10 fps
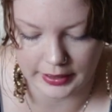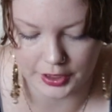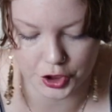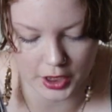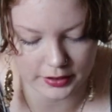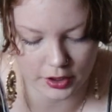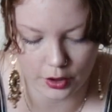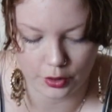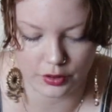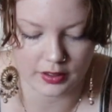I check
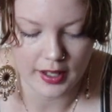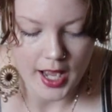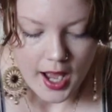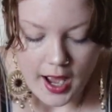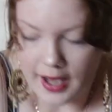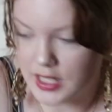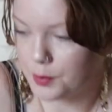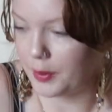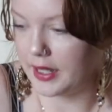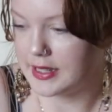those. I
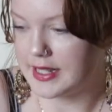spray it